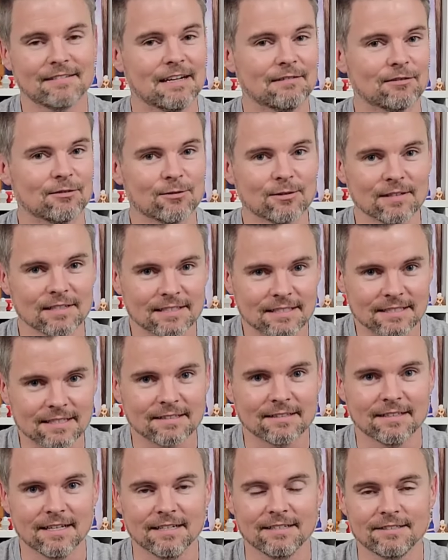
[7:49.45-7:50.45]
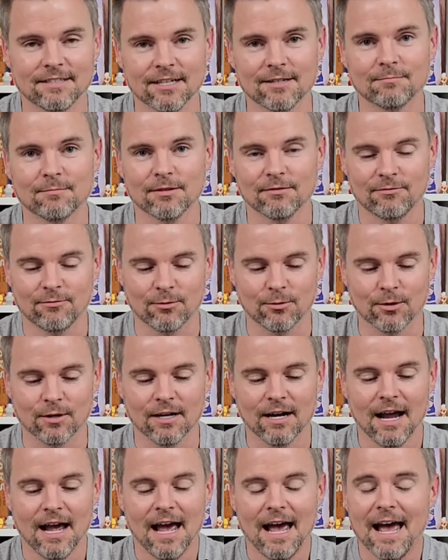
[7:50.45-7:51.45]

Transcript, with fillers: Never really seen that done before,